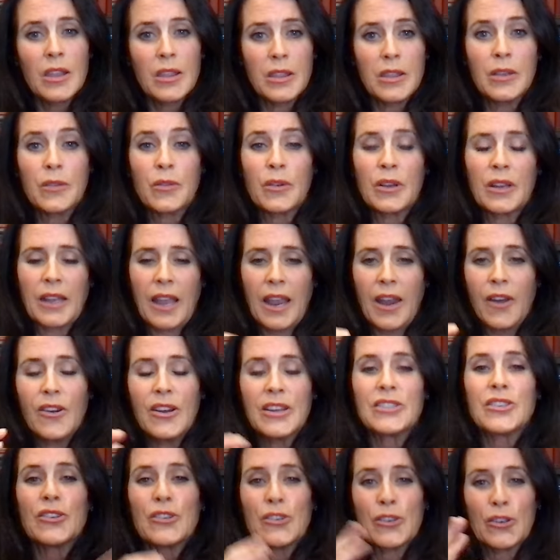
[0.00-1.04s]
the
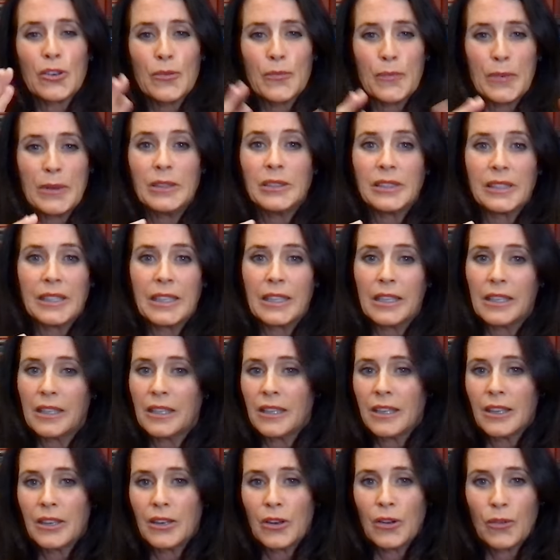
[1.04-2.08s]
character you're building
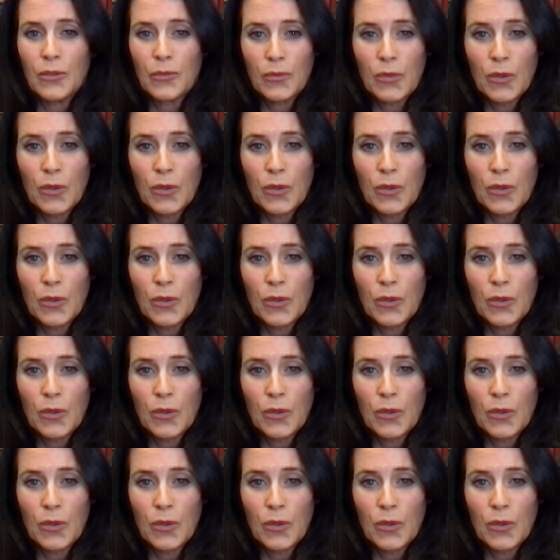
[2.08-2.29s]
you know